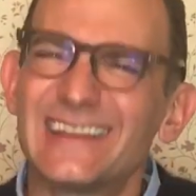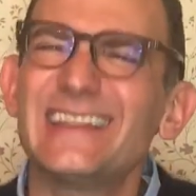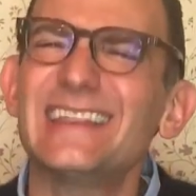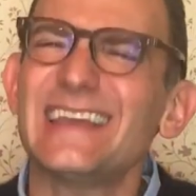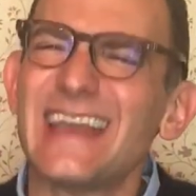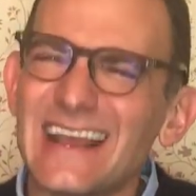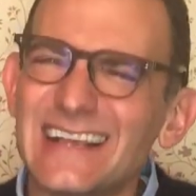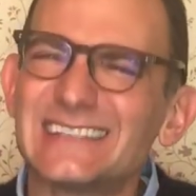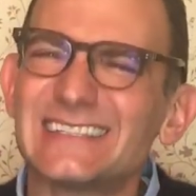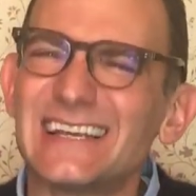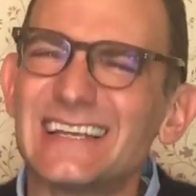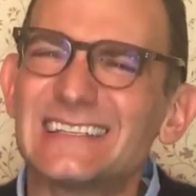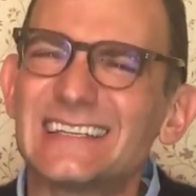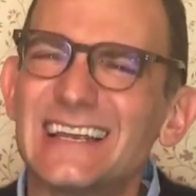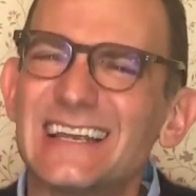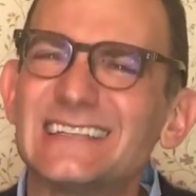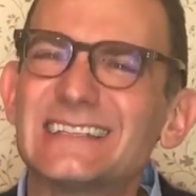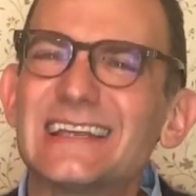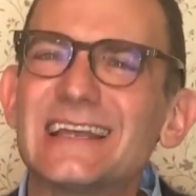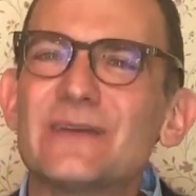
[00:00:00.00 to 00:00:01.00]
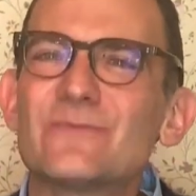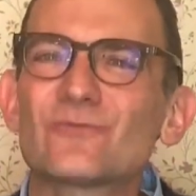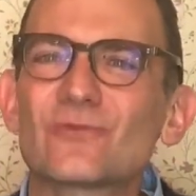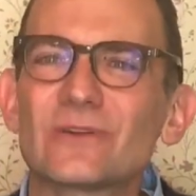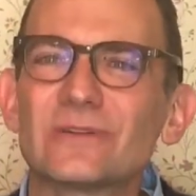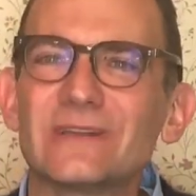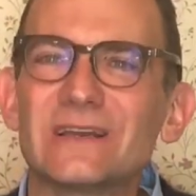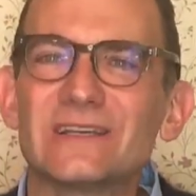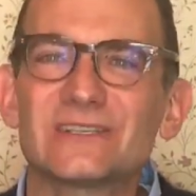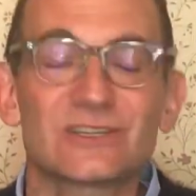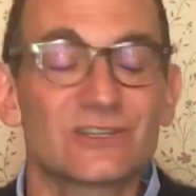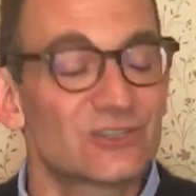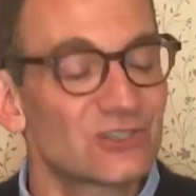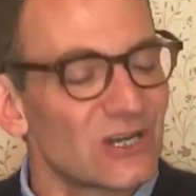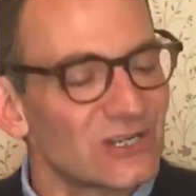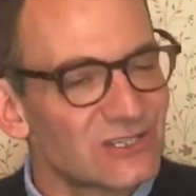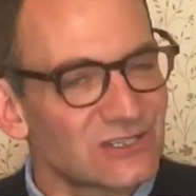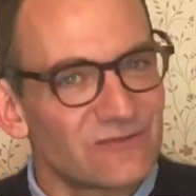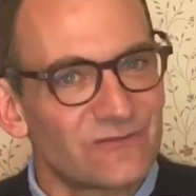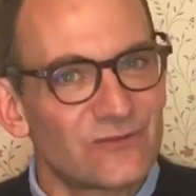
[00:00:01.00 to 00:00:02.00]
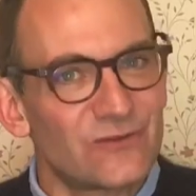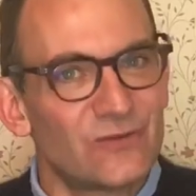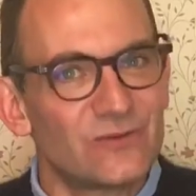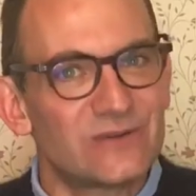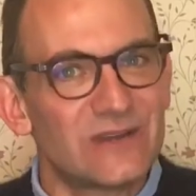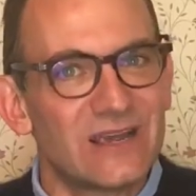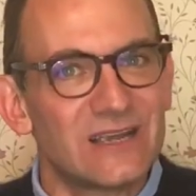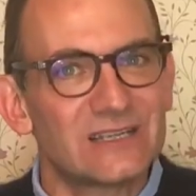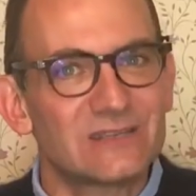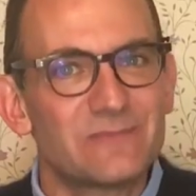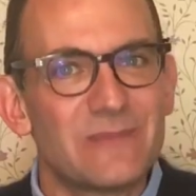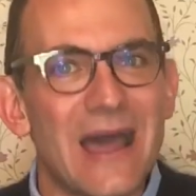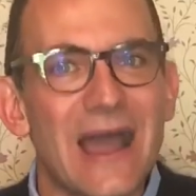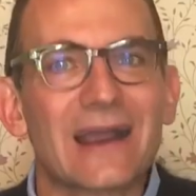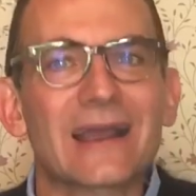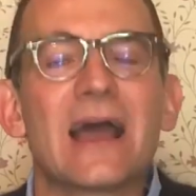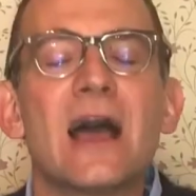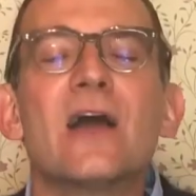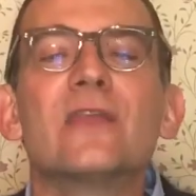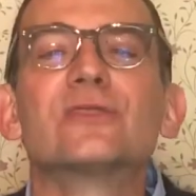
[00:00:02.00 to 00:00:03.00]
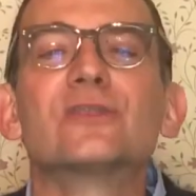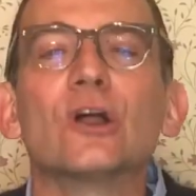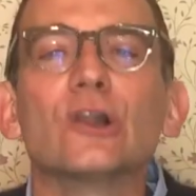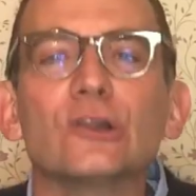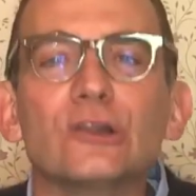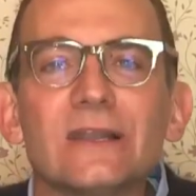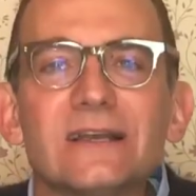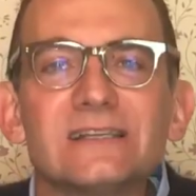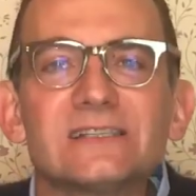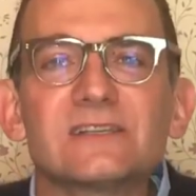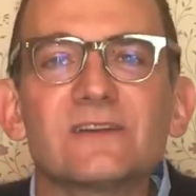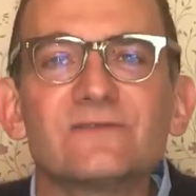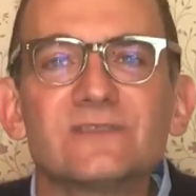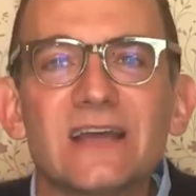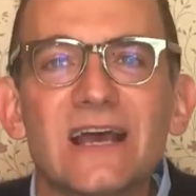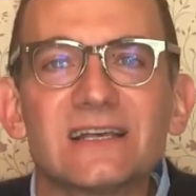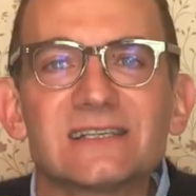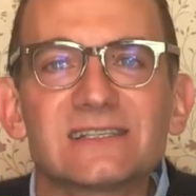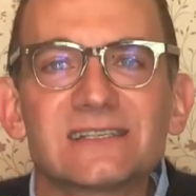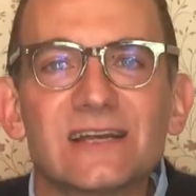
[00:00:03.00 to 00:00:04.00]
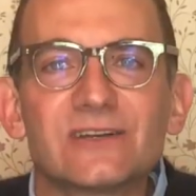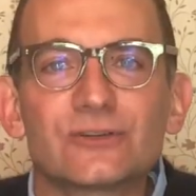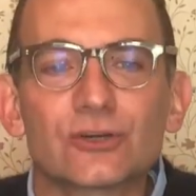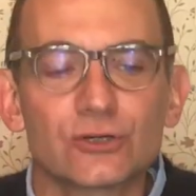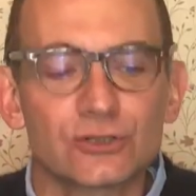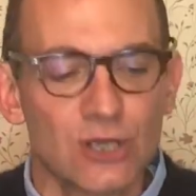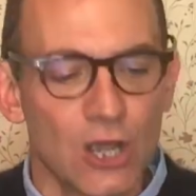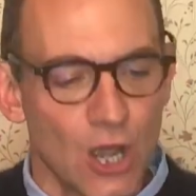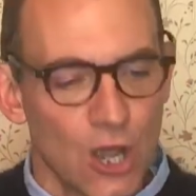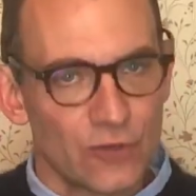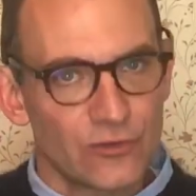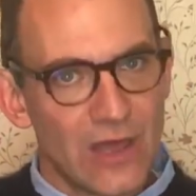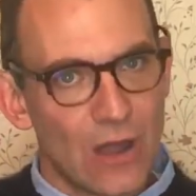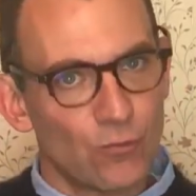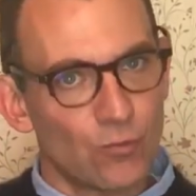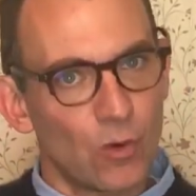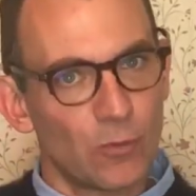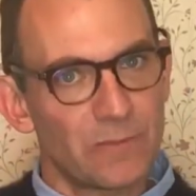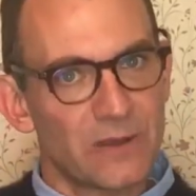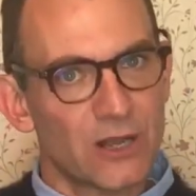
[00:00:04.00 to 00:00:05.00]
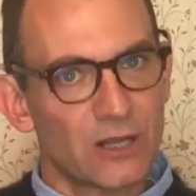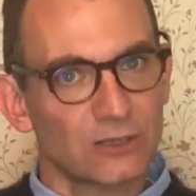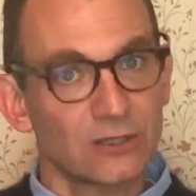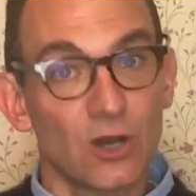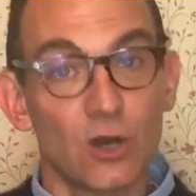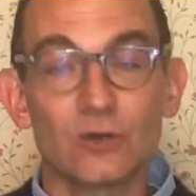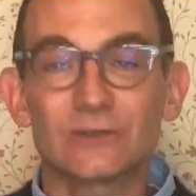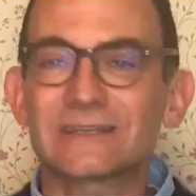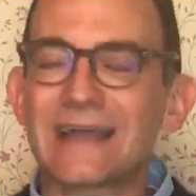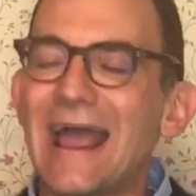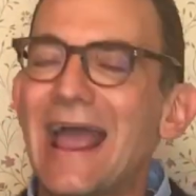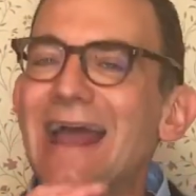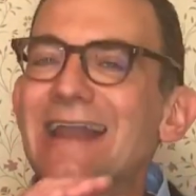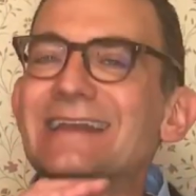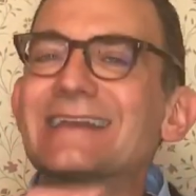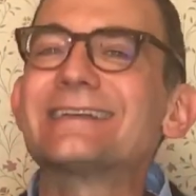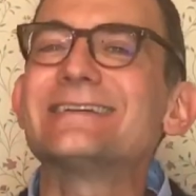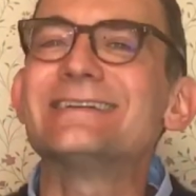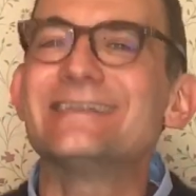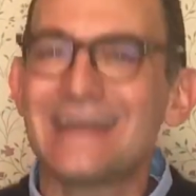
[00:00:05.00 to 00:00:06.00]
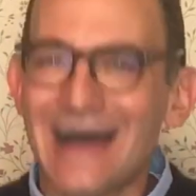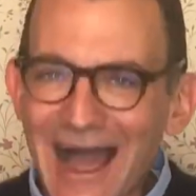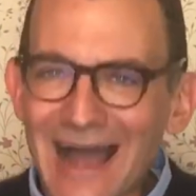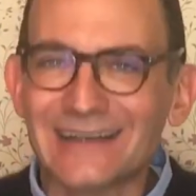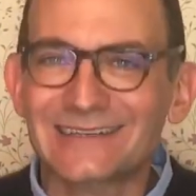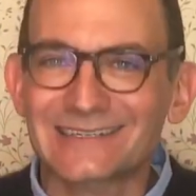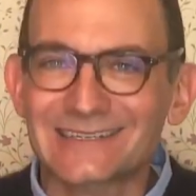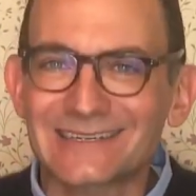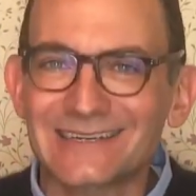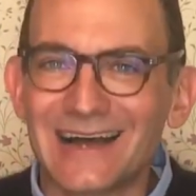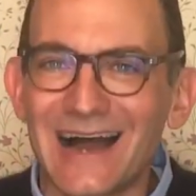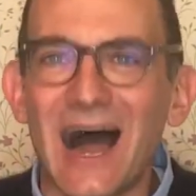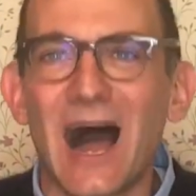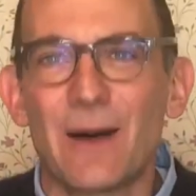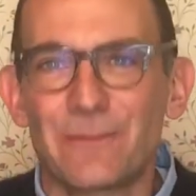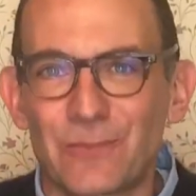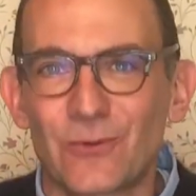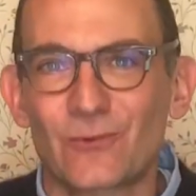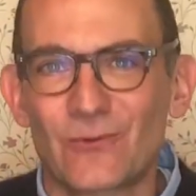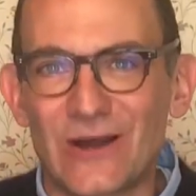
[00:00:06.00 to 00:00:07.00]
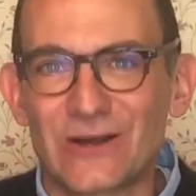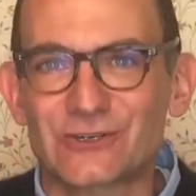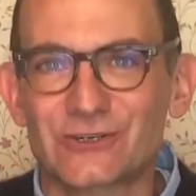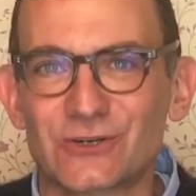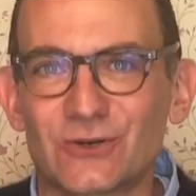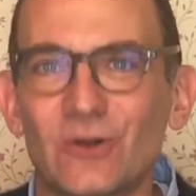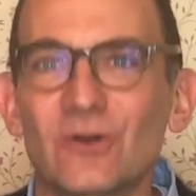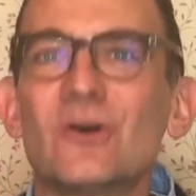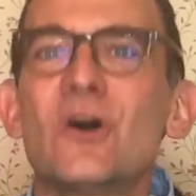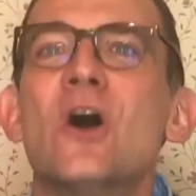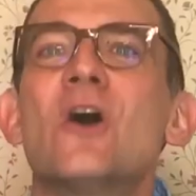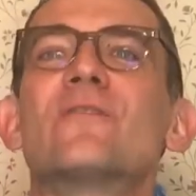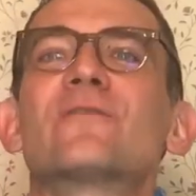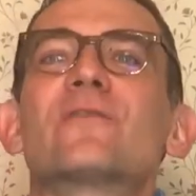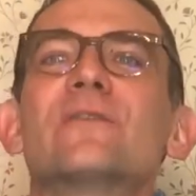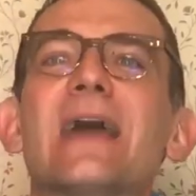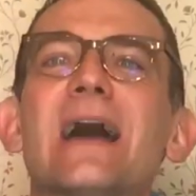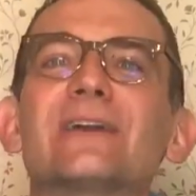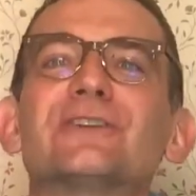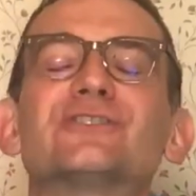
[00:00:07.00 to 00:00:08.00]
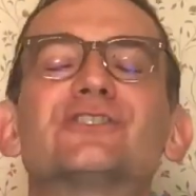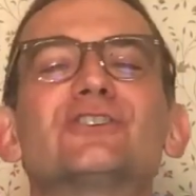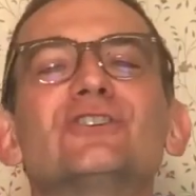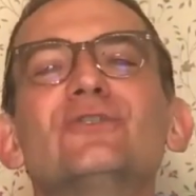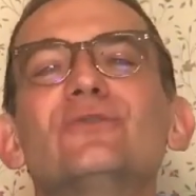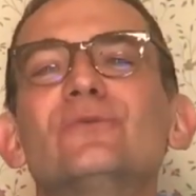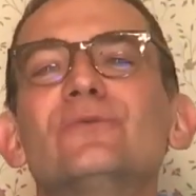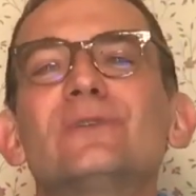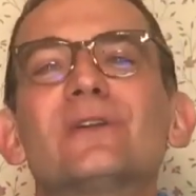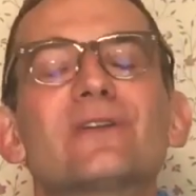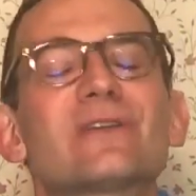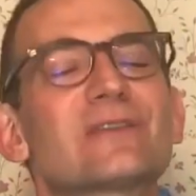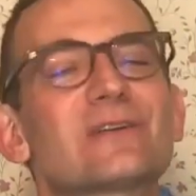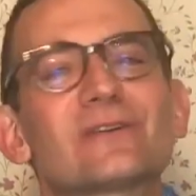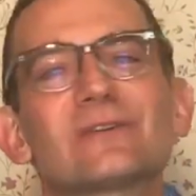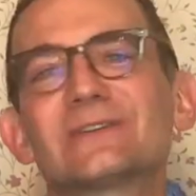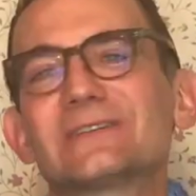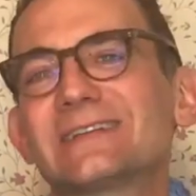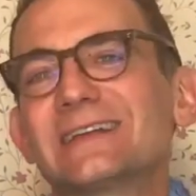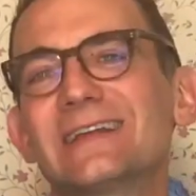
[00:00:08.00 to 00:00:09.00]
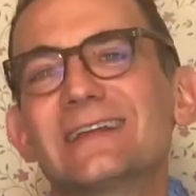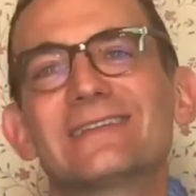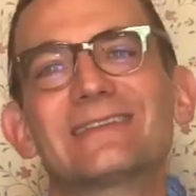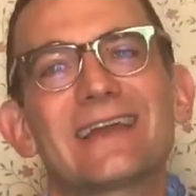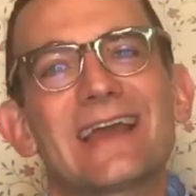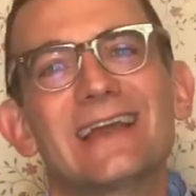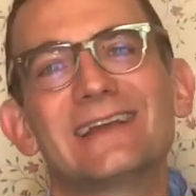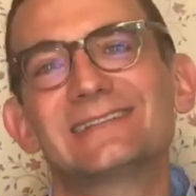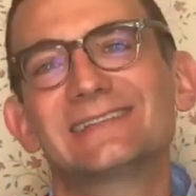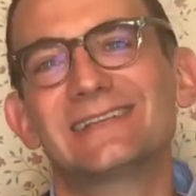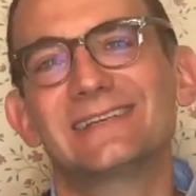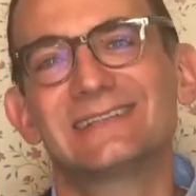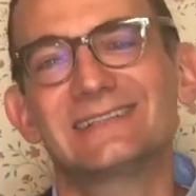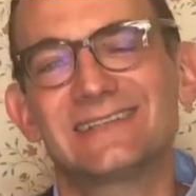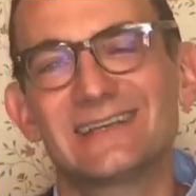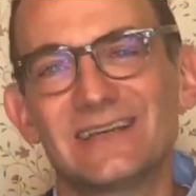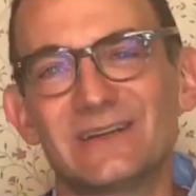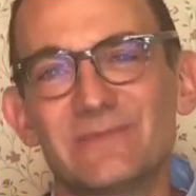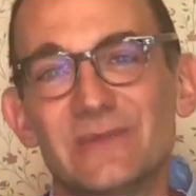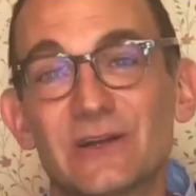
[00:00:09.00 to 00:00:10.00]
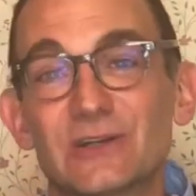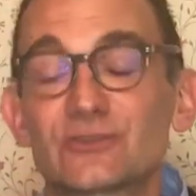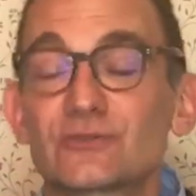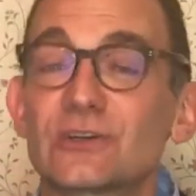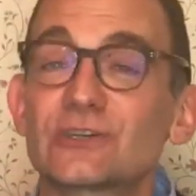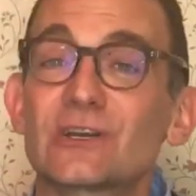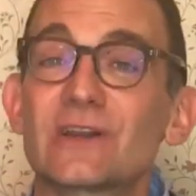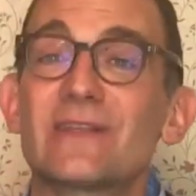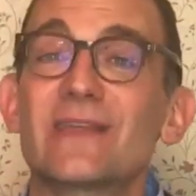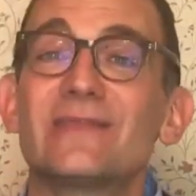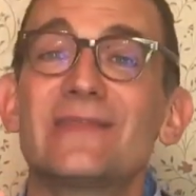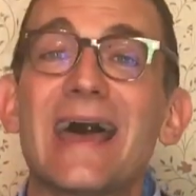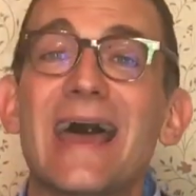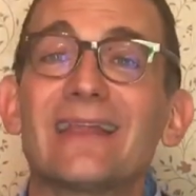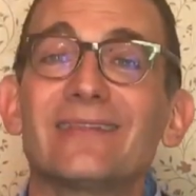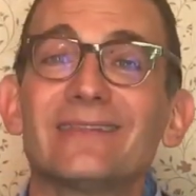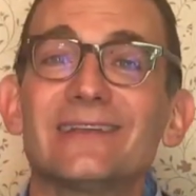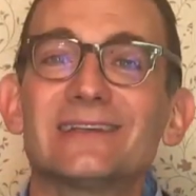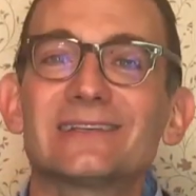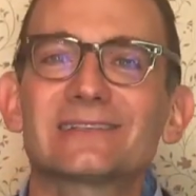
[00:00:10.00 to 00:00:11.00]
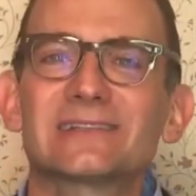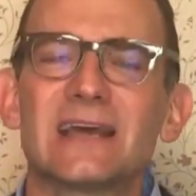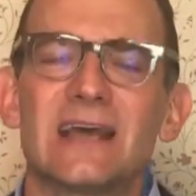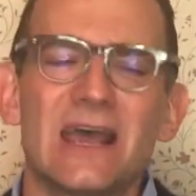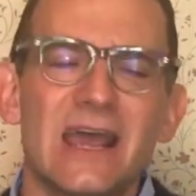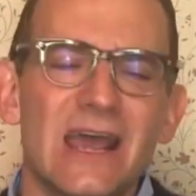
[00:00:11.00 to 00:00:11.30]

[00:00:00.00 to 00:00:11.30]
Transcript: The A C T team released just a few days back the list of test centers that will be closed and not operational for that June thirteenth A C T administration. That list